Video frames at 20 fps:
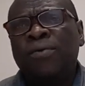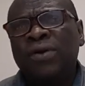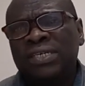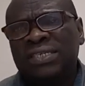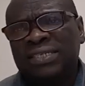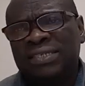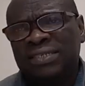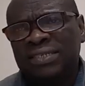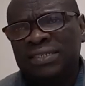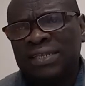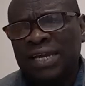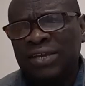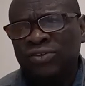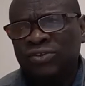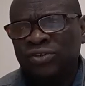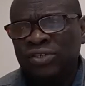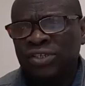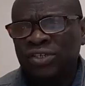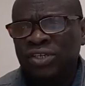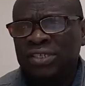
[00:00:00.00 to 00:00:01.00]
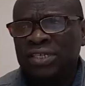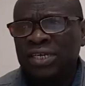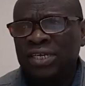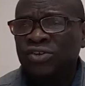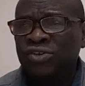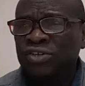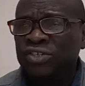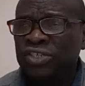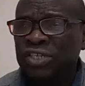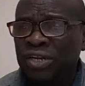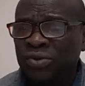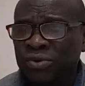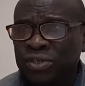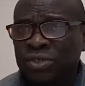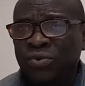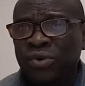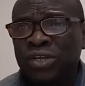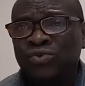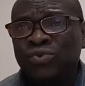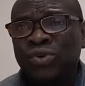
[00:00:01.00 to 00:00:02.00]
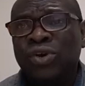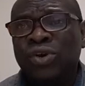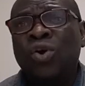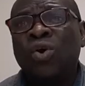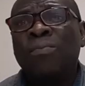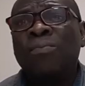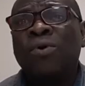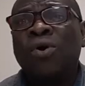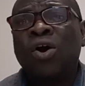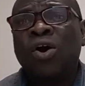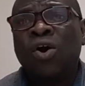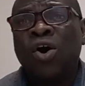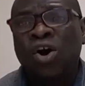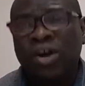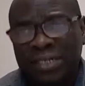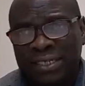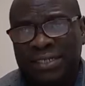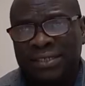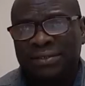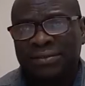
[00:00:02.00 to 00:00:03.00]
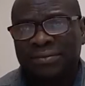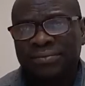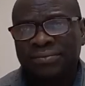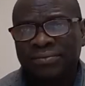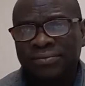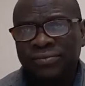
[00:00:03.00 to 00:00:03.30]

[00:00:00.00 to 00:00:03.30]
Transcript: points that you need to take into consideration when you're doing home hunting.